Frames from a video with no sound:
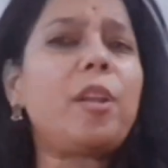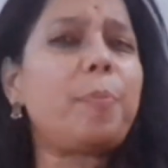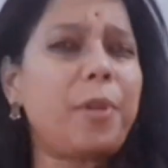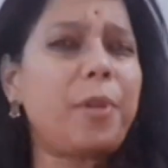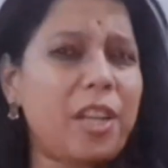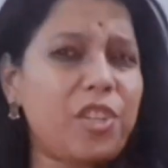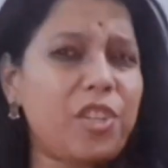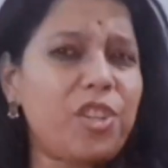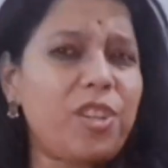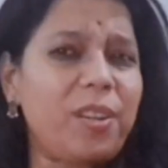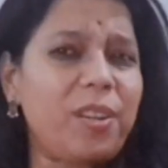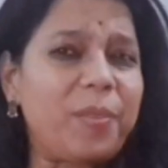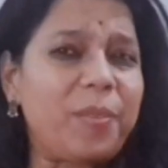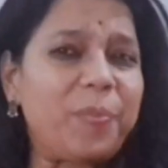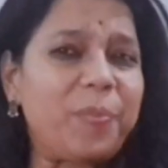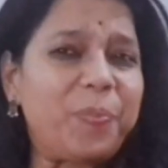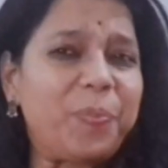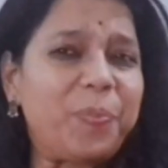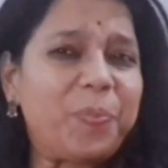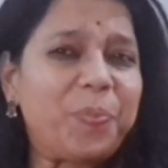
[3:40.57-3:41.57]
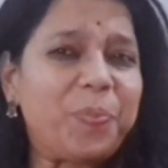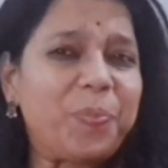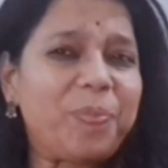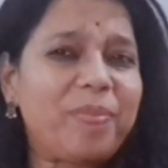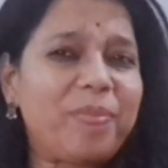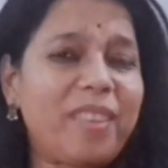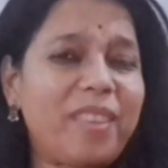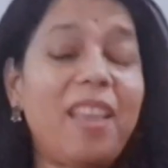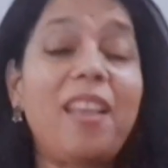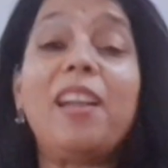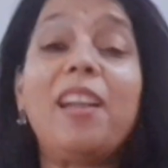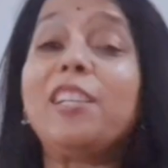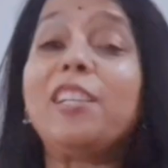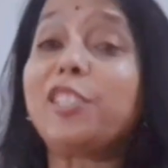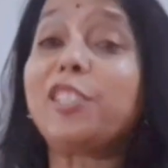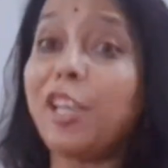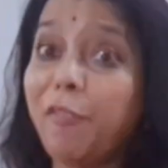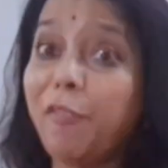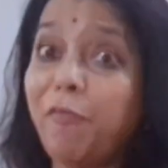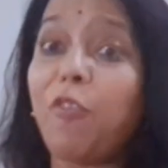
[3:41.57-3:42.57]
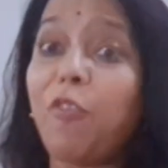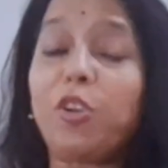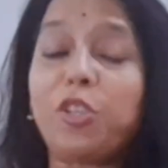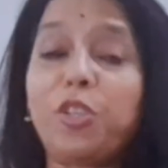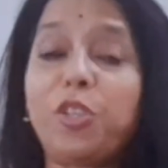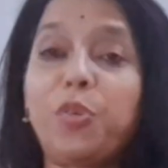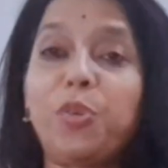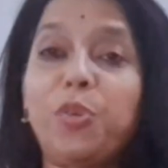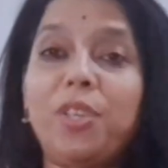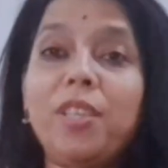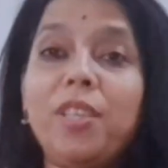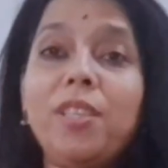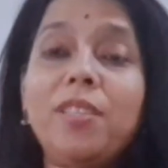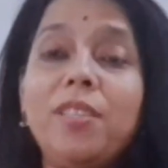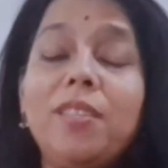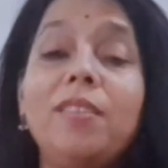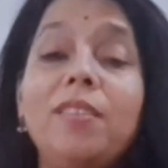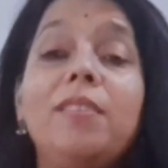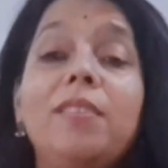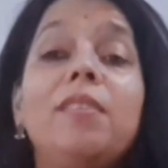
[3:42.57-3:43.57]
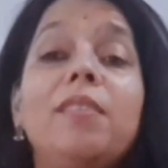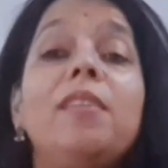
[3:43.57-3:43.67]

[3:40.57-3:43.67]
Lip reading: pressure? Tip for you is